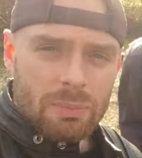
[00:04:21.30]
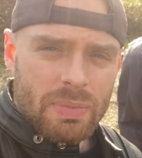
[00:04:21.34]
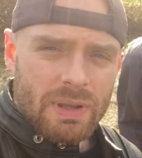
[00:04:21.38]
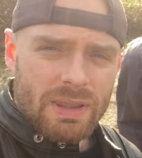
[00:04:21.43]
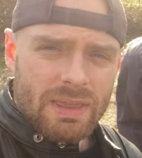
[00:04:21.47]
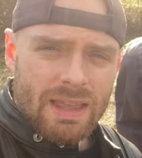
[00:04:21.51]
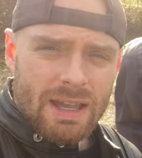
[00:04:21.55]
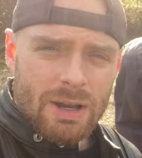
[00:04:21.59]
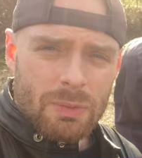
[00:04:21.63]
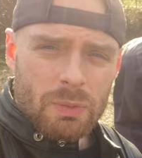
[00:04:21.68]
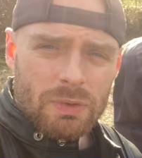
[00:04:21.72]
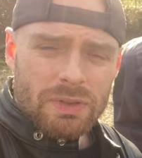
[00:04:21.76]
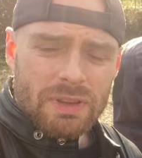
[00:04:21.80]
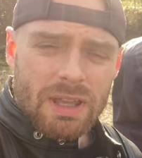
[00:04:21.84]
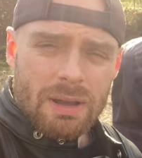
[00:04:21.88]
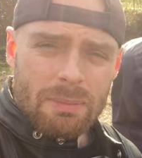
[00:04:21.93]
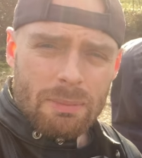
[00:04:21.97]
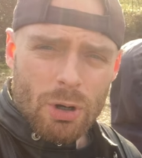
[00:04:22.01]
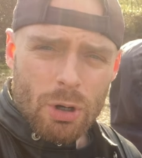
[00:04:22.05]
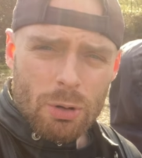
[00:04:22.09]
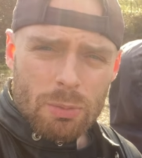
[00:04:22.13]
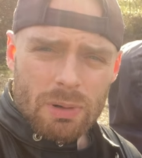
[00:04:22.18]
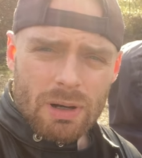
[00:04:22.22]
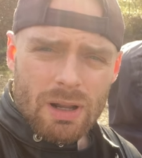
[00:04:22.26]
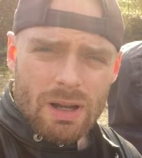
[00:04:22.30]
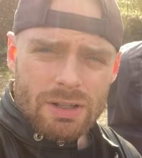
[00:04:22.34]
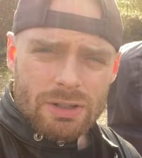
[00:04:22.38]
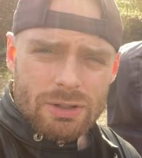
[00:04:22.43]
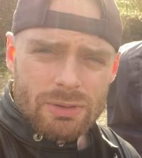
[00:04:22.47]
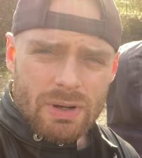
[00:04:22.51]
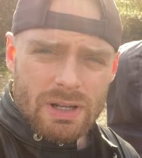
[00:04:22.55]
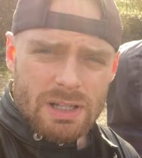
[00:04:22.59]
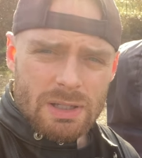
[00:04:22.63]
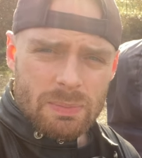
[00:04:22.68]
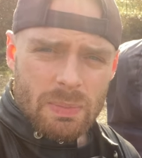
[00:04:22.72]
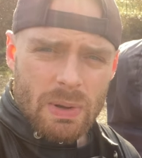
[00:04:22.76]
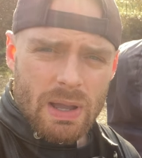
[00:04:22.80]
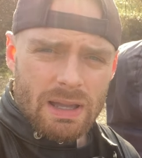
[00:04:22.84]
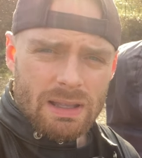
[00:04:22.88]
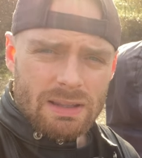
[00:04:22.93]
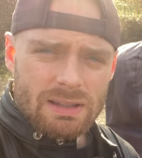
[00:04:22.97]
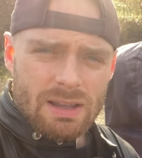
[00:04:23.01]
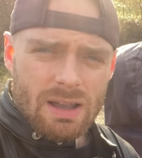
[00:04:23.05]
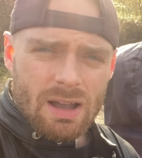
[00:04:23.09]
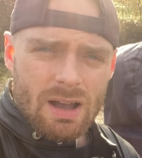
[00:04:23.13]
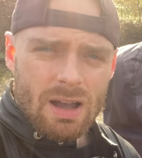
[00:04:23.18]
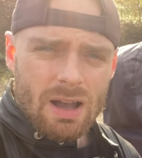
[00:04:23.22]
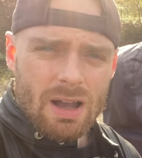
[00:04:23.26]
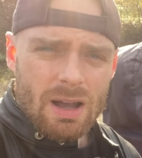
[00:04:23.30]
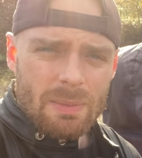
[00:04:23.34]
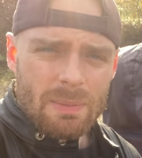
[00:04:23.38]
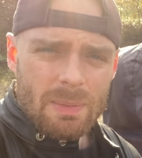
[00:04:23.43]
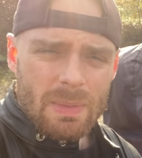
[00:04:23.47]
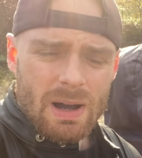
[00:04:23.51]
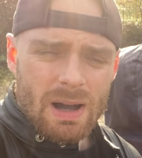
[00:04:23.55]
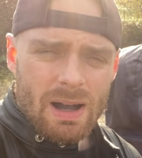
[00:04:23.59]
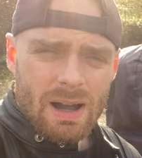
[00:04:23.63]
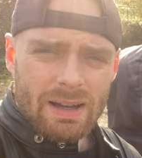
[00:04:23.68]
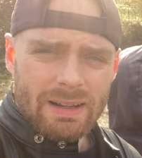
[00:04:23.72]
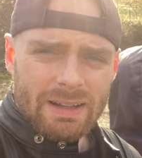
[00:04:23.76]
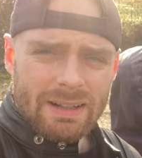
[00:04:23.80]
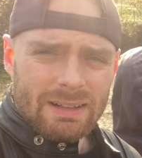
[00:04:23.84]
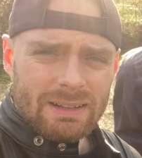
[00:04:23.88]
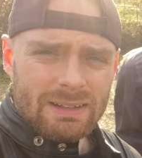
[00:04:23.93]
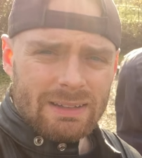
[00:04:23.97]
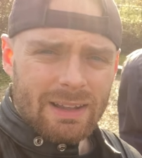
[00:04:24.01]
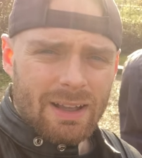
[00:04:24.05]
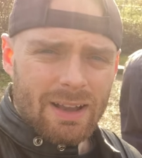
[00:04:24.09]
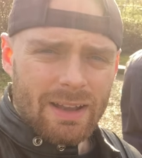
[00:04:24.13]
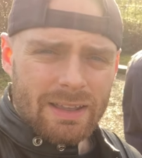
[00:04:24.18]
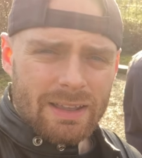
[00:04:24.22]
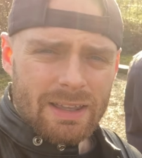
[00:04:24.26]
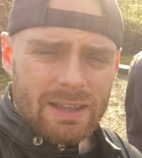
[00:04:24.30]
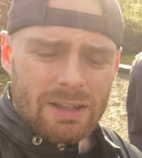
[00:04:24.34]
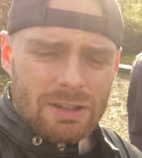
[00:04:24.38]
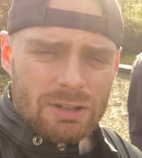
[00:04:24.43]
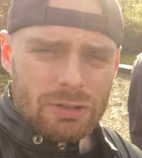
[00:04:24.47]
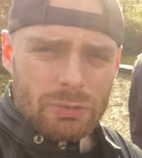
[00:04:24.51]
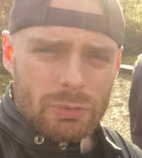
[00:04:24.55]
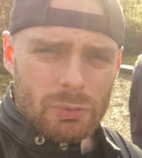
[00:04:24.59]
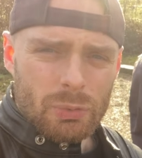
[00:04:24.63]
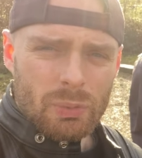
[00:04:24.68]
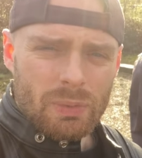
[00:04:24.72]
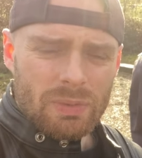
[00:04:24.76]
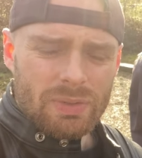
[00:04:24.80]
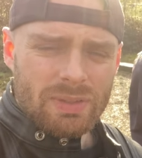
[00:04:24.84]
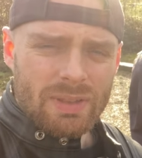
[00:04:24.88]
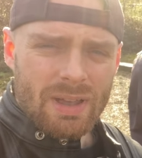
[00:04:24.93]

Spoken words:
been there with the immobilizer aspect. I didn't like it at all.